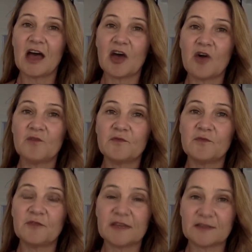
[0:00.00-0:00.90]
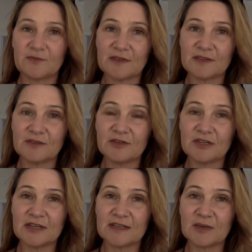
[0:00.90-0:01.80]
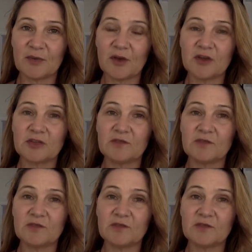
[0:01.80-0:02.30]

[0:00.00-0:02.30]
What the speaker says: conflict resolution as an approach.